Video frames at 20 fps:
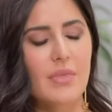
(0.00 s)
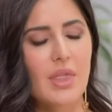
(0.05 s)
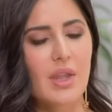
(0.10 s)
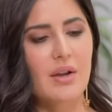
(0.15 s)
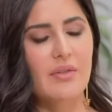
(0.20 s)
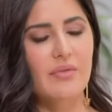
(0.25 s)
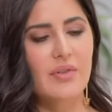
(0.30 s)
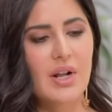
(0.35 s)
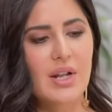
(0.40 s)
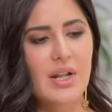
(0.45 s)

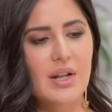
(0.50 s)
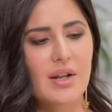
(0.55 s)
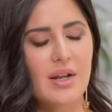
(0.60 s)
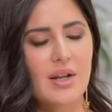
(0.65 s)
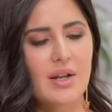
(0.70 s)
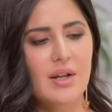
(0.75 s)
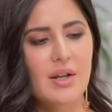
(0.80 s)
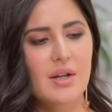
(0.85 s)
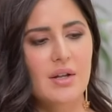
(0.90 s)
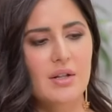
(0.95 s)
fairly
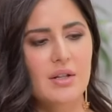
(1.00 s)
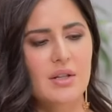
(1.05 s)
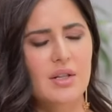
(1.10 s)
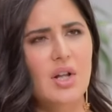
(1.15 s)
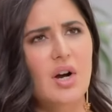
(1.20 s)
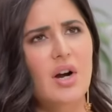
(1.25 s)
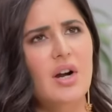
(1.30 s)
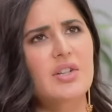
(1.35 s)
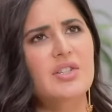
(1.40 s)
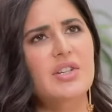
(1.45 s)

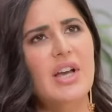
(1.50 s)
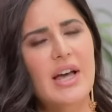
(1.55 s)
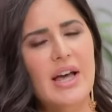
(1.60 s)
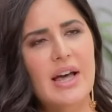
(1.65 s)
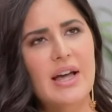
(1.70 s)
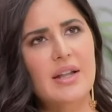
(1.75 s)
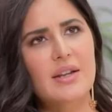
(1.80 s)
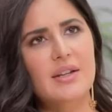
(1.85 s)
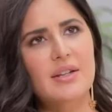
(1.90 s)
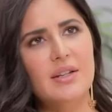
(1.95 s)
large
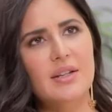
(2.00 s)
hand